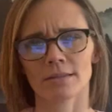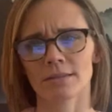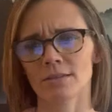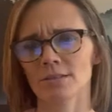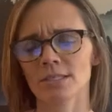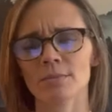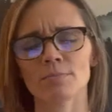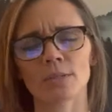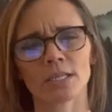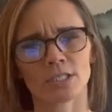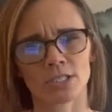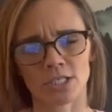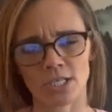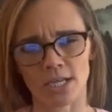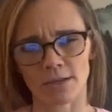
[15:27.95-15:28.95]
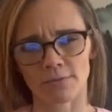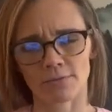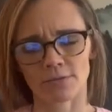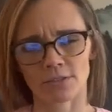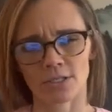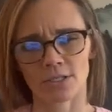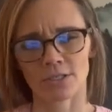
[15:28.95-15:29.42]
there's a big
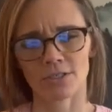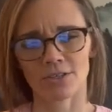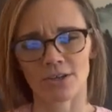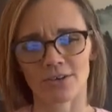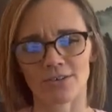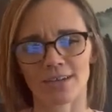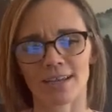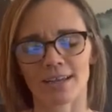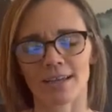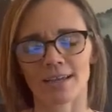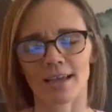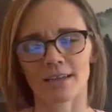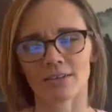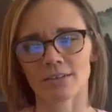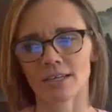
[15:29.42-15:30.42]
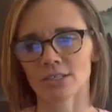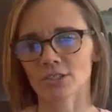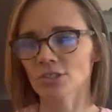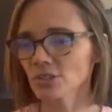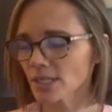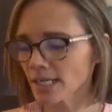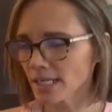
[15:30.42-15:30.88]
shift, you know, and I had a lot of
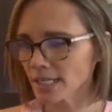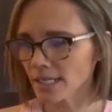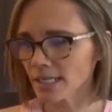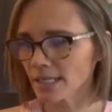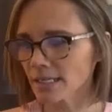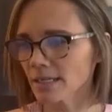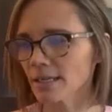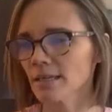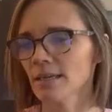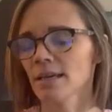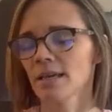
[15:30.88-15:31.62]
training.